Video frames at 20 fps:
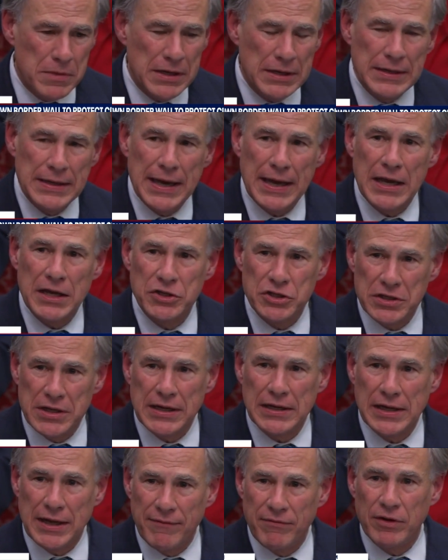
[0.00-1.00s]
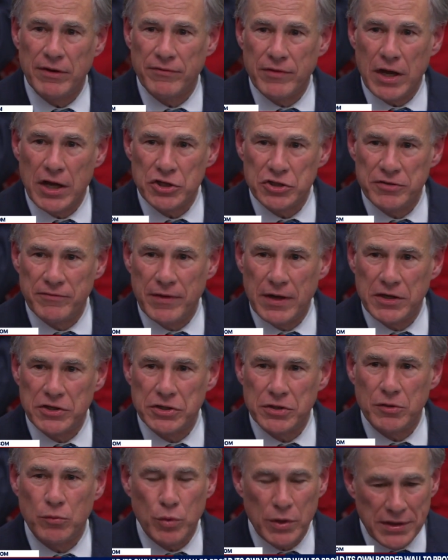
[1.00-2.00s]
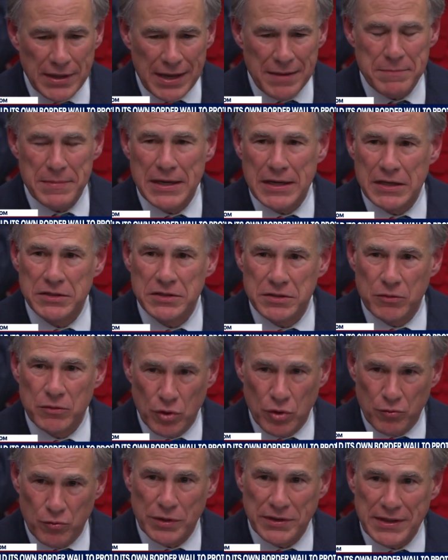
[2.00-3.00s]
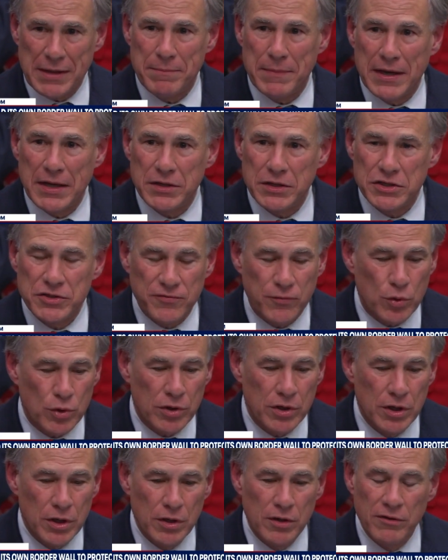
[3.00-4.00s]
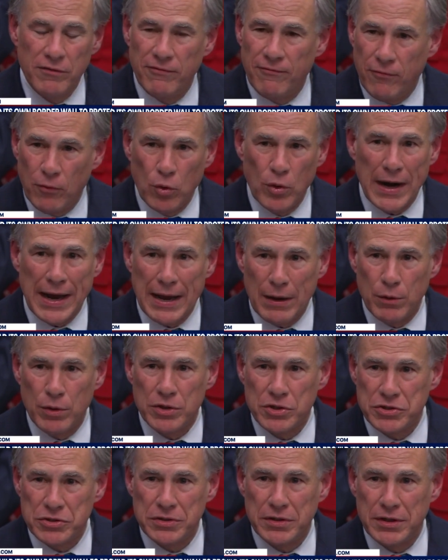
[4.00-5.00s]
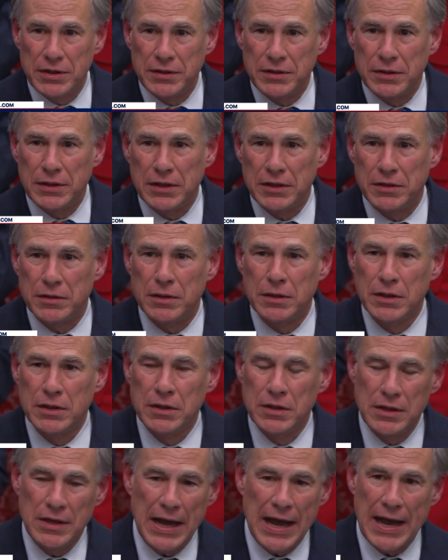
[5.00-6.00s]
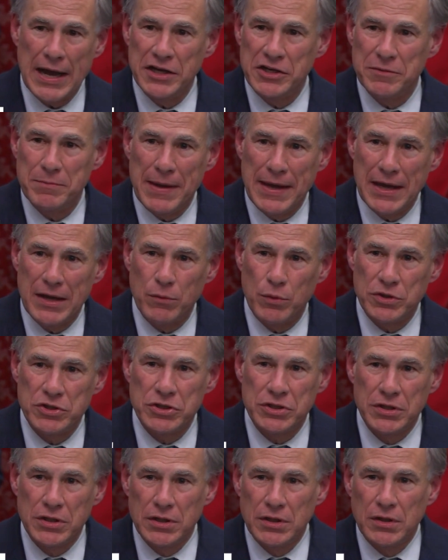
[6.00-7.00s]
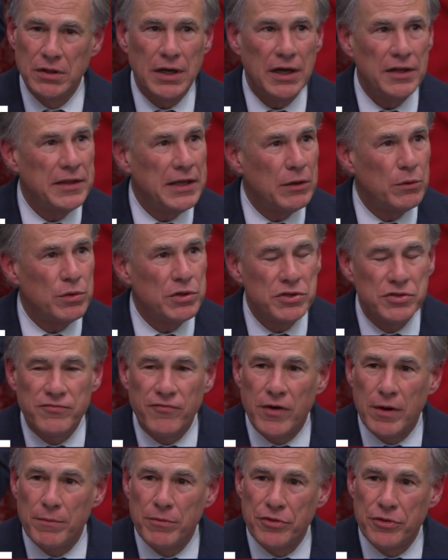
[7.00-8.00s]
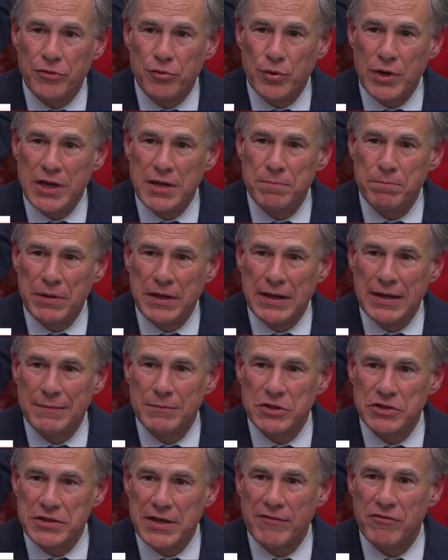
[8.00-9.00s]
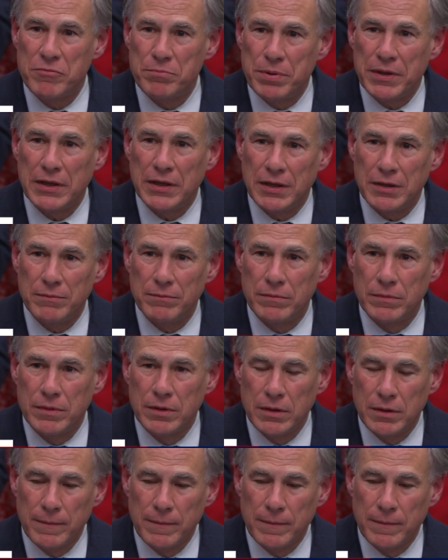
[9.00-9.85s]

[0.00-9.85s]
engage in a level of conservation. And what that meant is for 4 hours in high demand, which I think it was from 3 p.m. to 7 p.m.,